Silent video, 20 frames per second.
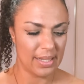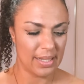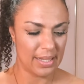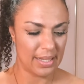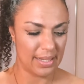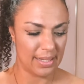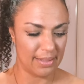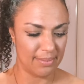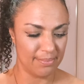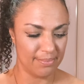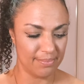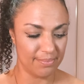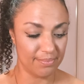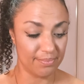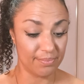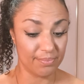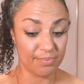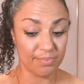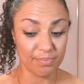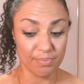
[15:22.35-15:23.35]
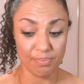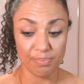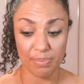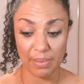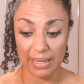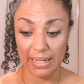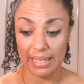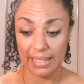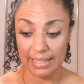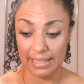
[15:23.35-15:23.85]
But
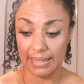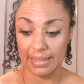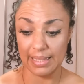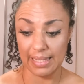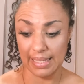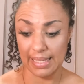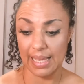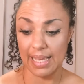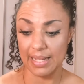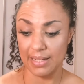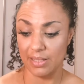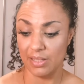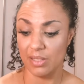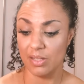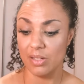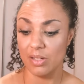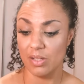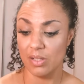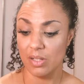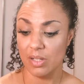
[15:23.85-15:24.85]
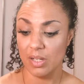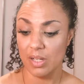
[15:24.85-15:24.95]
in the end,